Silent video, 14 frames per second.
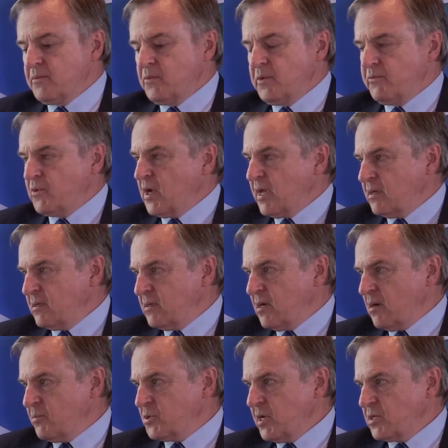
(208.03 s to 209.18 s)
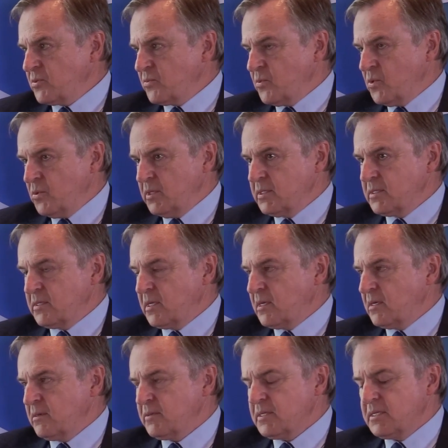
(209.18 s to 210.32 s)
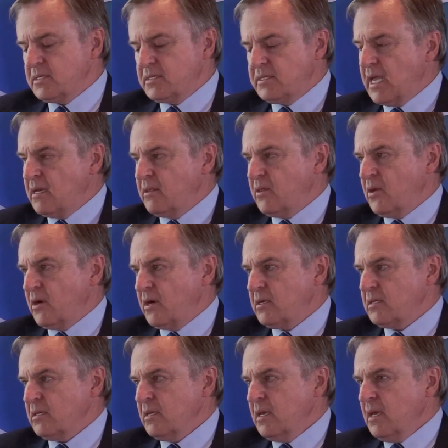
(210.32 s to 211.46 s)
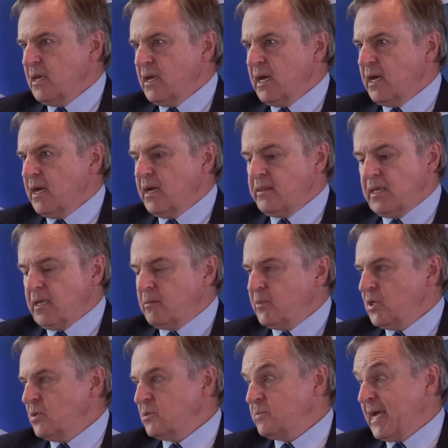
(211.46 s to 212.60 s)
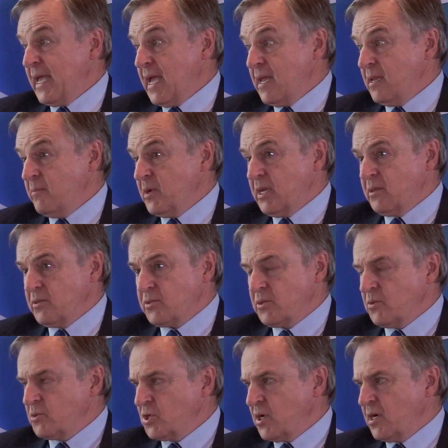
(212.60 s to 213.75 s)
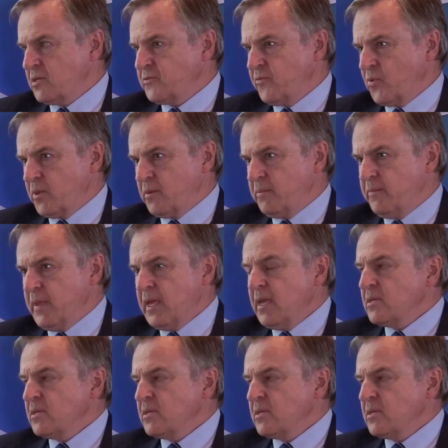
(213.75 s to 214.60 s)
we've got arbitration rules that are state-of-the-art, and they can be used by anybody. There's no charge for them.